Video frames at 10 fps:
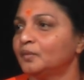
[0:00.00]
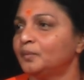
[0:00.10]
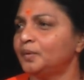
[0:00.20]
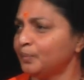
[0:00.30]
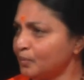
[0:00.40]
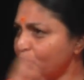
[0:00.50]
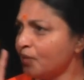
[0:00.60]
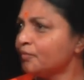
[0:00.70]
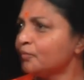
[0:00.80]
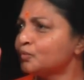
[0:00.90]
People who
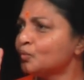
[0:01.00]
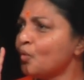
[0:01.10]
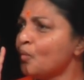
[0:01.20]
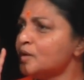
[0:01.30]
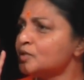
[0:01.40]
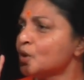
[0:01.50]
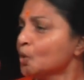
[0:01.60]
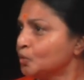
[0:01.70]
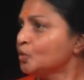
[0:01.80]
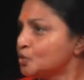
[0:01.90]
have so much,
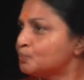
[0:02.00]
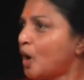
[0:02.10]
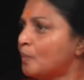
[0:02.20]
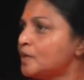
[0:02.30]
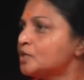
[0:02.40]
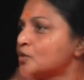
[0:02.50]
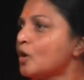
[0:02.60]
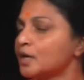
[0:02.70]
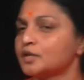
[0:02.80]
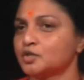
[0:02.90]
you know, Bombay
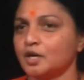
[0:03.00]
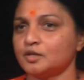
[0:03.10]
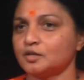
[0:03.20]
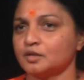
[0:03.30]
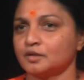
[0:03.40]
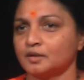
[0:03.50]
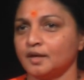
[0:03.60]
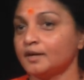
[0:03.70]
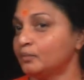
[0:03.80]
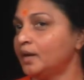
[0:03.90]
Stock Exchange
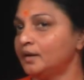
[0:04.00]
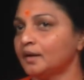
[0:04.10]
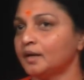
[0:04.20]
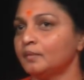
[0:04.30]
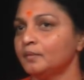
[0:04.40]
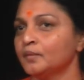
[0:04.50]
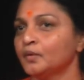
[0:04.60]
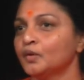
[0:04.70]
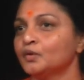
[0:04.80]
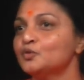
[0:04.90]
at one time,
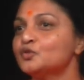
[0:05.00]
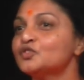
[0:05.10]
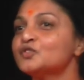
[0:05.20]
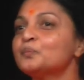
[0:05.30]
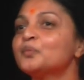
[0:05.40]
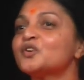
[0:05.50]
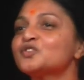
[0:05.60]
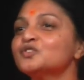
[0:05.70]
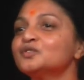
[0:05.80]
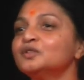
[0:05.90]
this is a
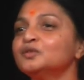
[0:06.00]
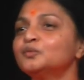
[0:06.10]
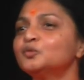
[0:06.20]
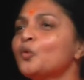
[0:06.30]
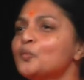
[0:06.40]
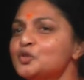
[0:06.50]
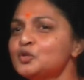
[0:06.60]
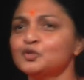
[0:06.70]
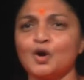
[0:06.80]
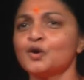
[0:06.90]
person, so
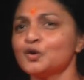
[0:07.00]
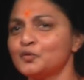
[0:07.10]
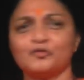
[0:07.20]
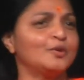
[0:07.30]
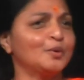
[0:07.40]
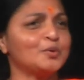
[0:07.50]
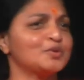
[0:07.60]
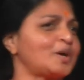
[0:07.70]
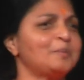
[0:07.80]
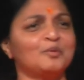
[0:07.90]
many young
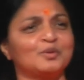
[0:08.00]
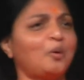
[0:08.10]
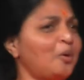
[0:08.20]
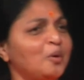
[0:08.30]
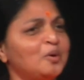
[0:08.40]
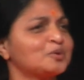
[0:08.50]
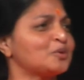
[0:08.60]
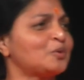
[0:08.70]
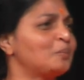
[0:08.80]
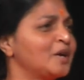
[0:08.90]
fellows coming with all
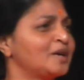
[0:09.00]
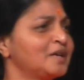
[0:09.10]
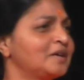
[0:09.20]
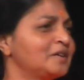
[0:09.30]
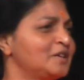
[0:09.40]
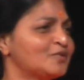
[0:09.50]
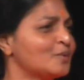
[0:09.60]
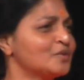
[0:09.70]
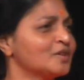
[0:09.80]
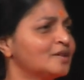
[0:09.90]
sorts of big degrees
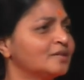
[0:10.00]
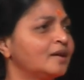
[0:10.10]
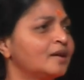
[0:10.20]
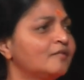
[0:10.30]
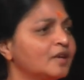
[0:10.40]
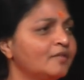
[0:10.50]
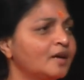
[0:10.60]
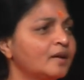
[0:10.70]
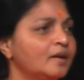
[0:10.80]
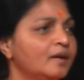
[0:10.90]
from here, there,
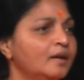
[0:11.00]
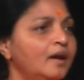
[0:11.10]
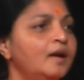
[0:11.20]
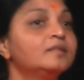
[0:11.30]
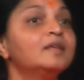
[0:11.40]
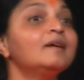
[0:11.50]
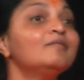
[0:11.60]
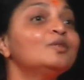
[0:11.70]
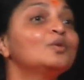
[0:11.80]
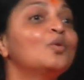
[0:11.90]
everywhere. And they
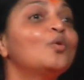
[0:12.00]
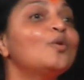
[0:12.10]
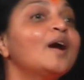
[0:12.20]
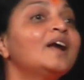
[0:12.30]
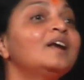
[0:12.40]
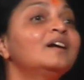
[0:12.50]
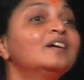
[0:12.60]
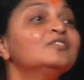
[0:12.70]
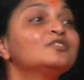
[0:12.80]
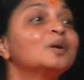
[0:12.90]
would go and
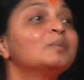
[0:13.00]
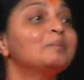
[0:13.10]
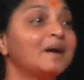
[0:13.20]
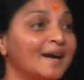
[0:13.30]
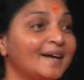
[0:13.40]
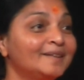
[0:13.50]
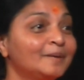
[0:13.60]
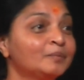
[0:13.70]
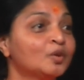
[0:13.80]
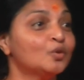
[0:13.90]
learn from a
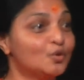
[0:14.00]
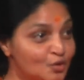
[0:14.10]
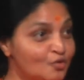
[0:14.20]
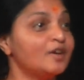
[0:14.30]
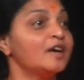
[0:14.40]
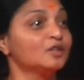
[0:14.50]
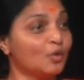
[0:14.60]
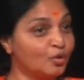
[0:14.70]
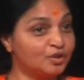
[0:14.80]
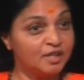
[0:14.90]
man who used to wear
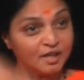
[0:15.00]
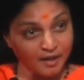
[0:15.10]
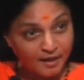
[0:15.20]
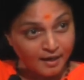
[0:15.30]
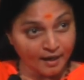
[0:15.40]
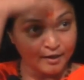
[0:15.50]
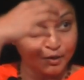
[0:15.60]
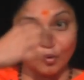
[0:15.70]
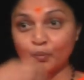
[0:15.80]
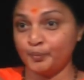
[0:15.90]
dhoti
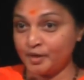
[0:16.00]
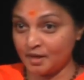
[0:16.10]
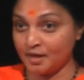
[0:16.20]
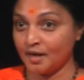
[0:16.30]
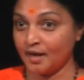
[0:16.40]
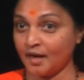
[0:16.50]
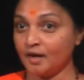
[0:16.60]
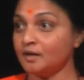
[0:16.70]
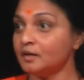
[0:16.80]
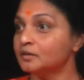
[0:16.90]
and topi
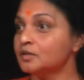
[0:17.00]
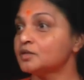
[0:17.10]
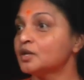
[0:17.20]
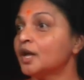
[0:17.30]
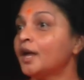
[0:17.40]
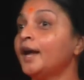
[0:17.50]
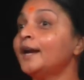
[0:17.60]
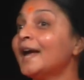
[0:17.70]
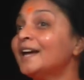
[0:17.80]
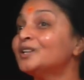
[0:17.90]
and this
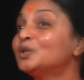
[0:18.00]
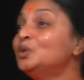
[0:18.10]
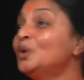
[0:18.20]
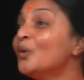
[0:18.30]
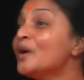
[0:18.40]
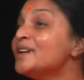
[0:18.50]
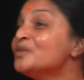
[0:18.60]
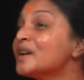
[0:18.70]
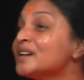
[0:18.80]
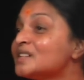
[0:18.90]
and had no
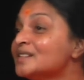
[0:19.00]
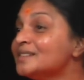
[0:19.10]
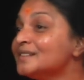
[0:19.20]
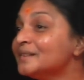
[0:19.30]
education,